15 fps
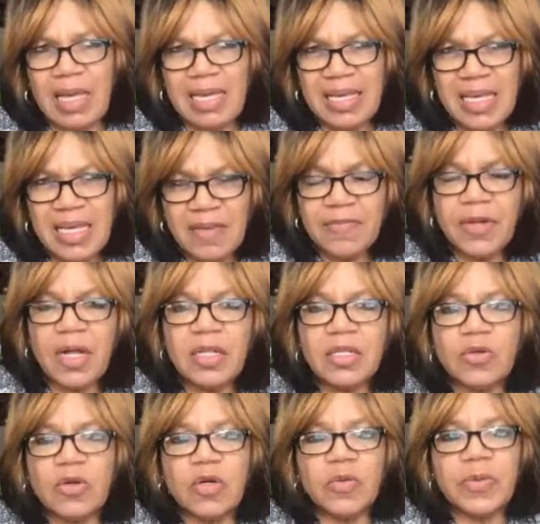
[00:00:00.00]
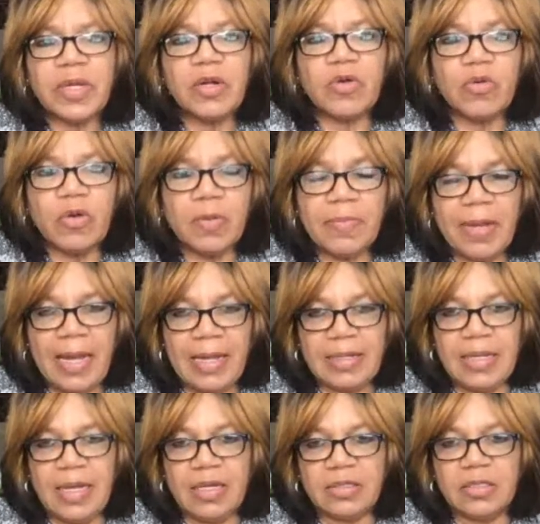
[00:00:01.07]
even although we grew up like
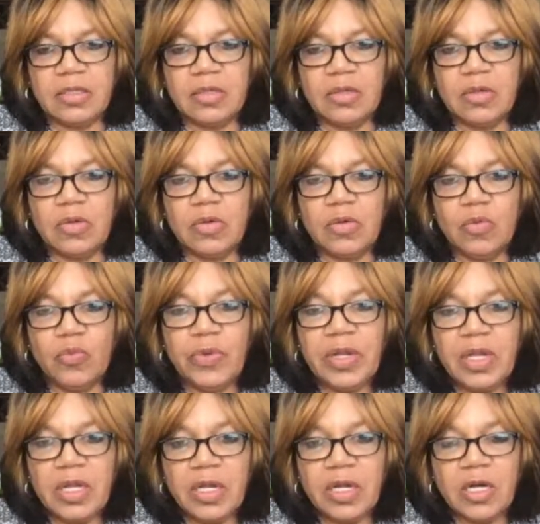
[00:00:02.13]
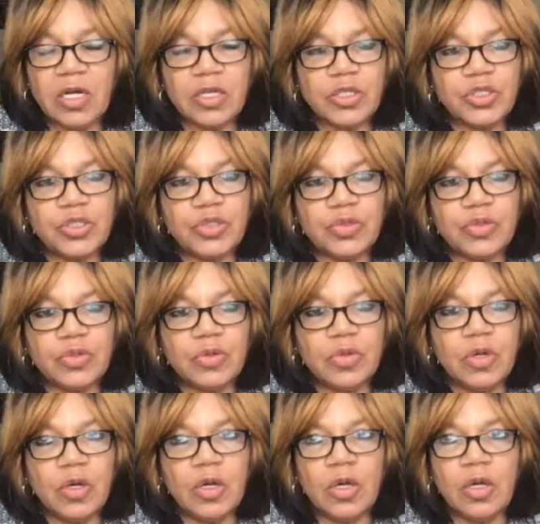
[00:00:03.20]
that, we learned to
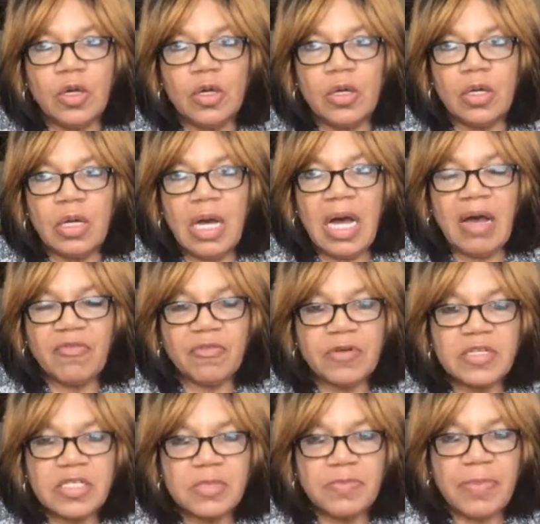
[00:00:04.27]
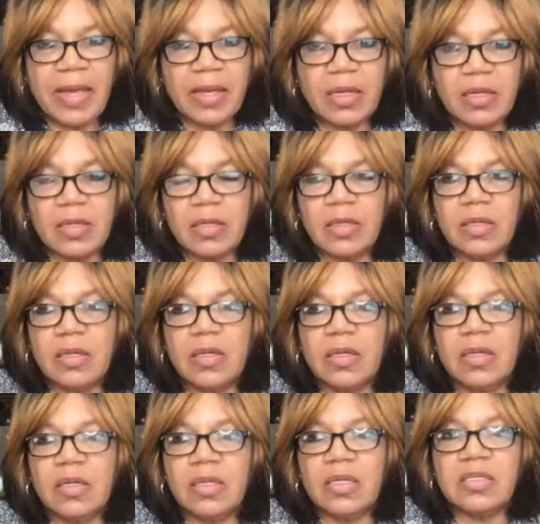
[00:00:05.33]
have respect.
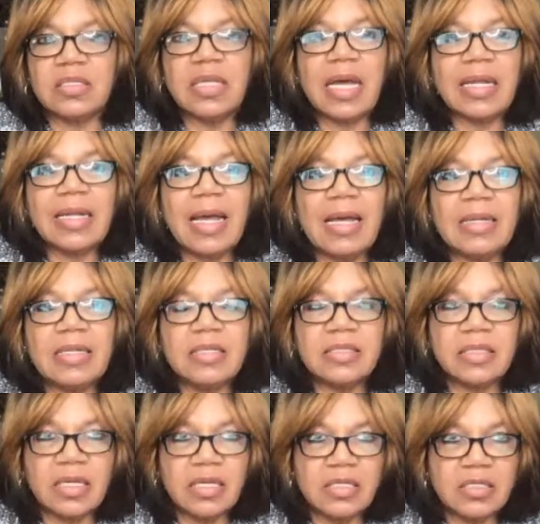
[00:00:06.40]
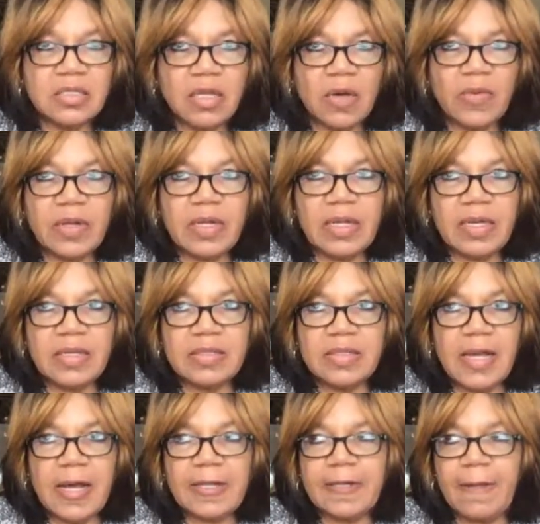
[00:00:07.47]
It's not like these kids nowadays
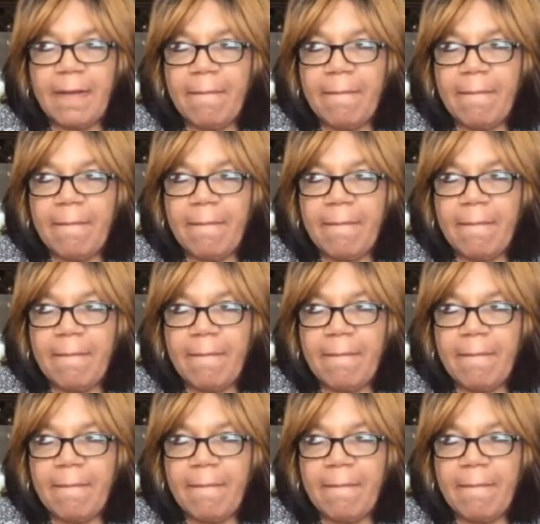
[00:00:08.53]
that,